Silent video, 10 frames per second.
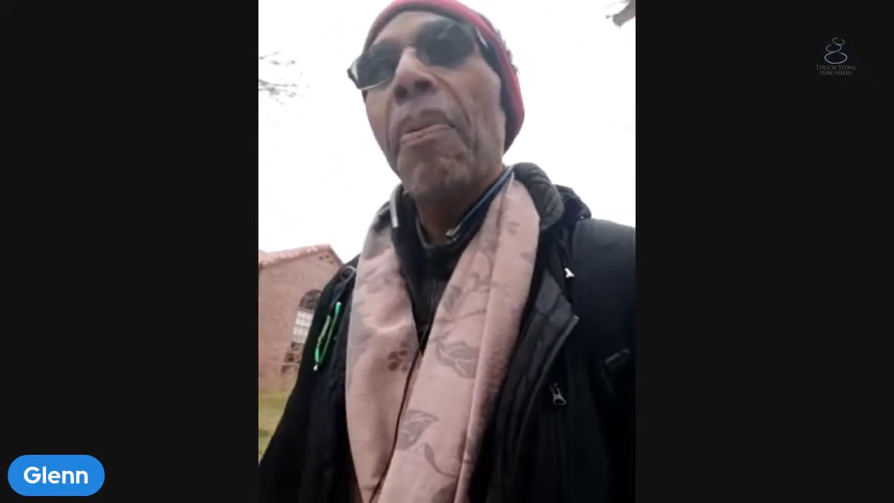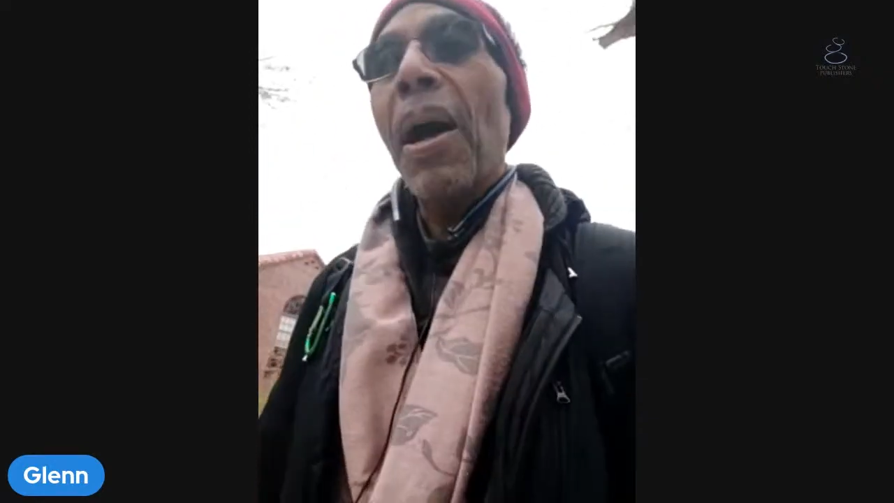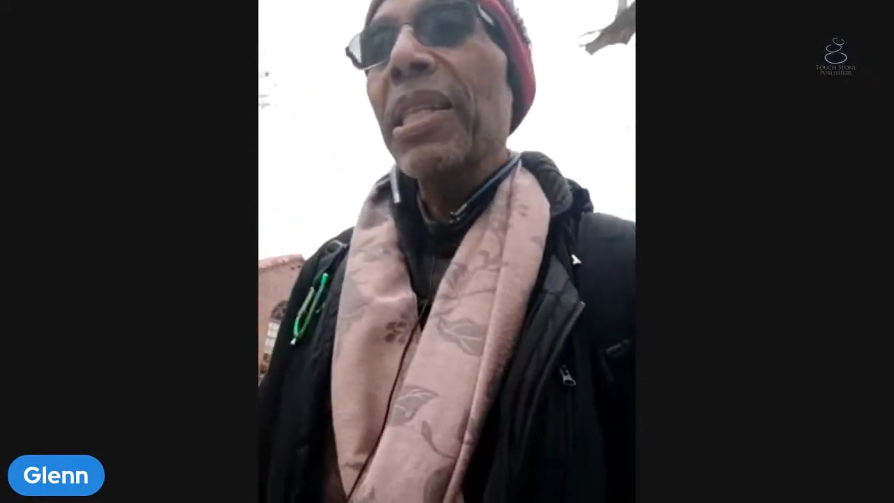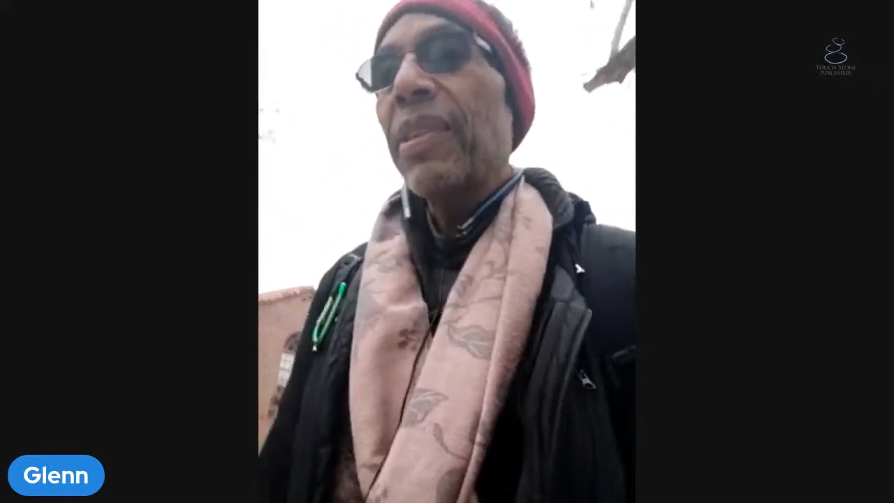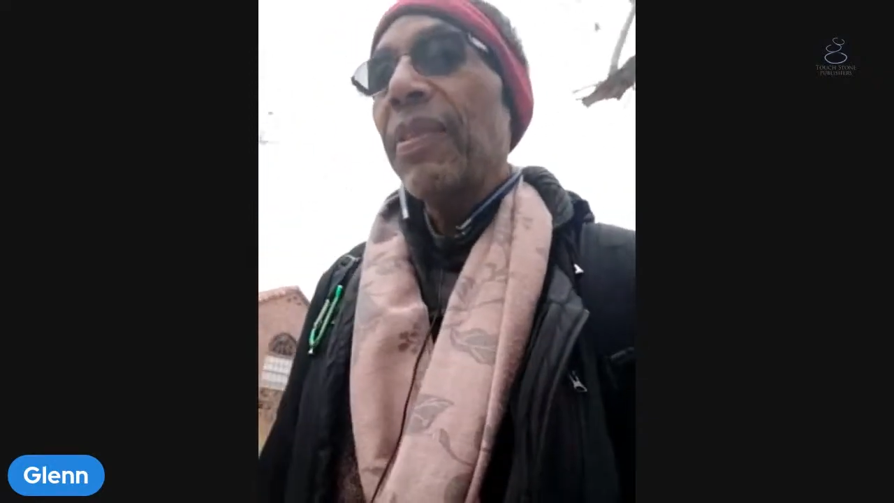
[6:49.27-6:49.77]

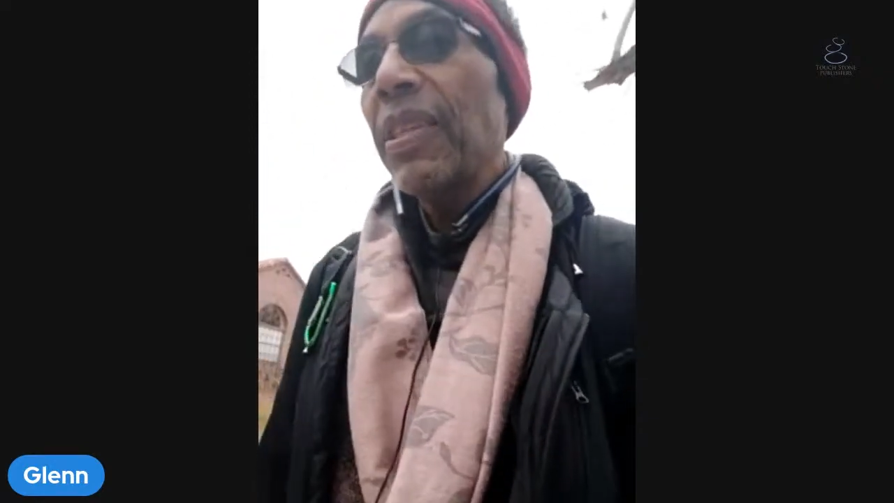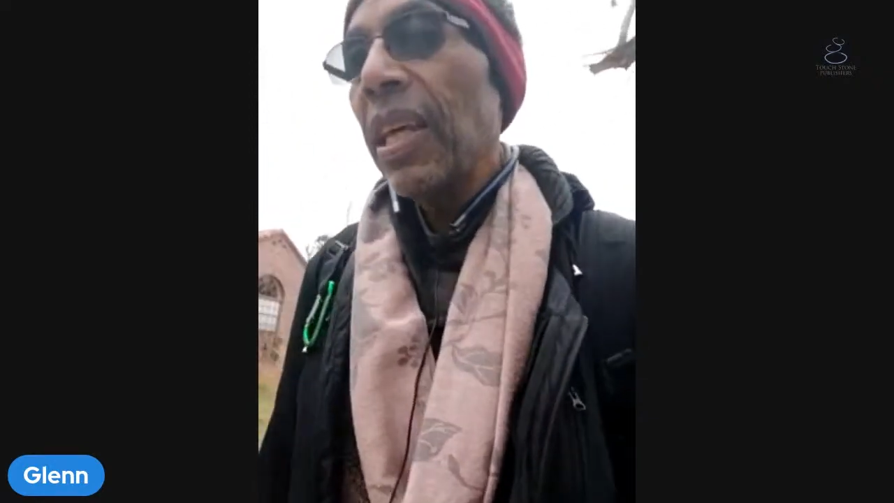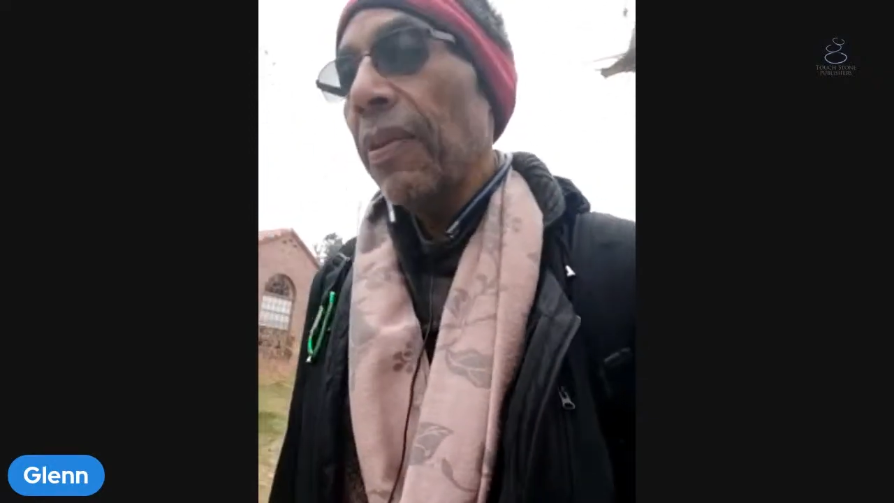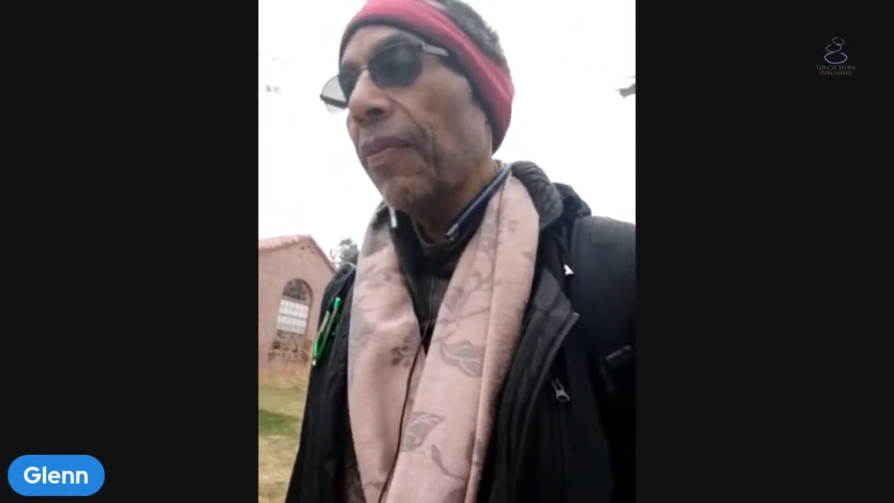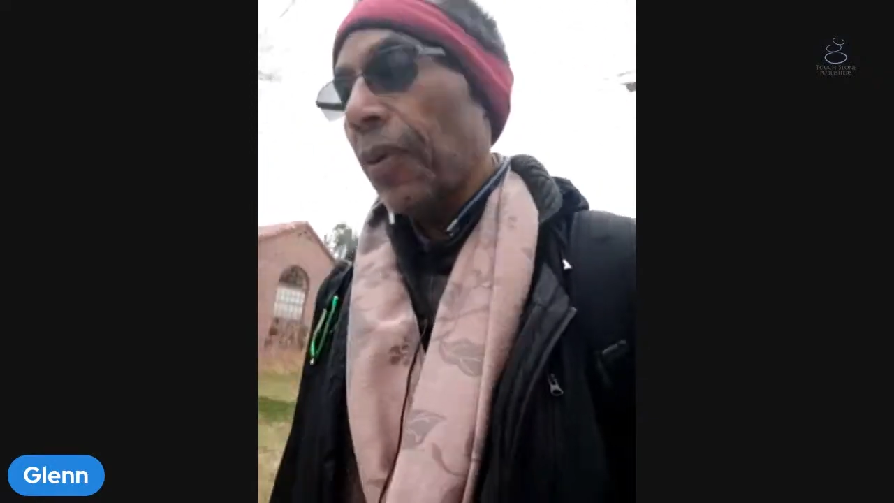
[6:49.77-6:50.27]
positive
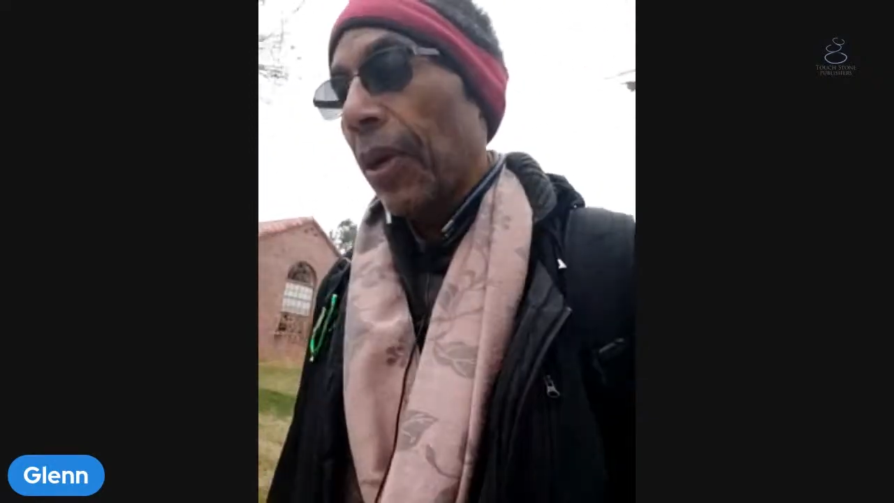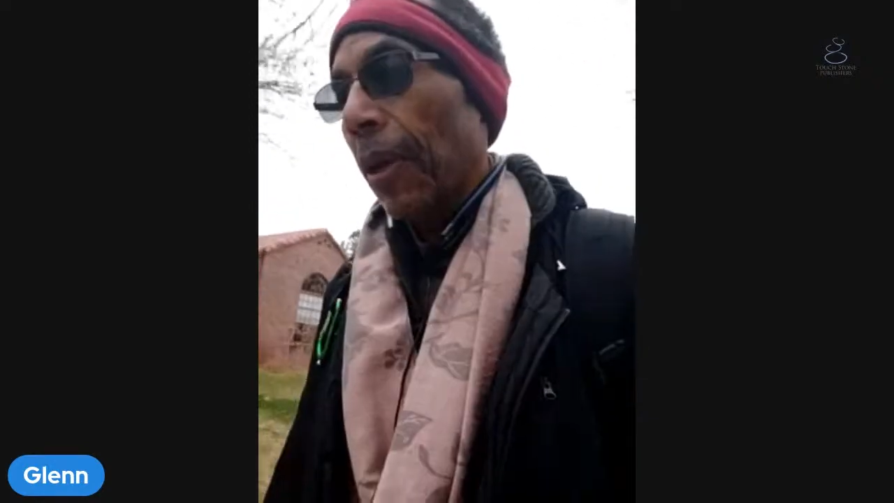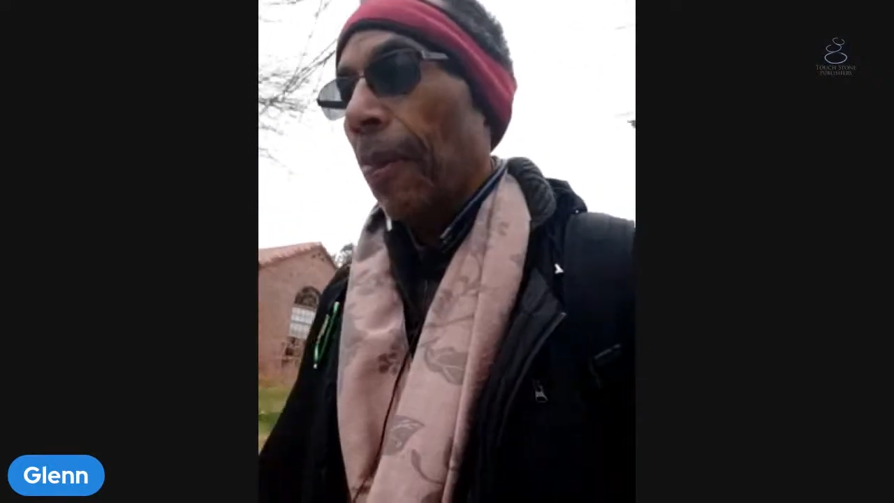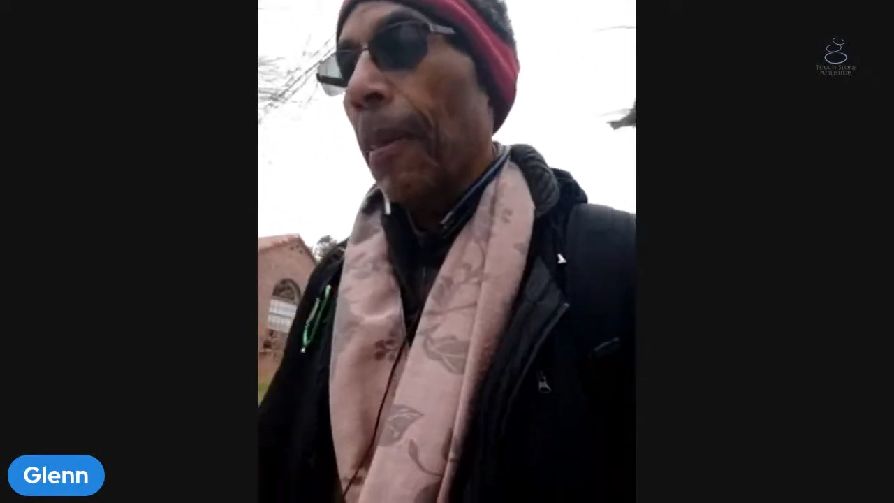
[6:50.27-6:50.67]
intent for it.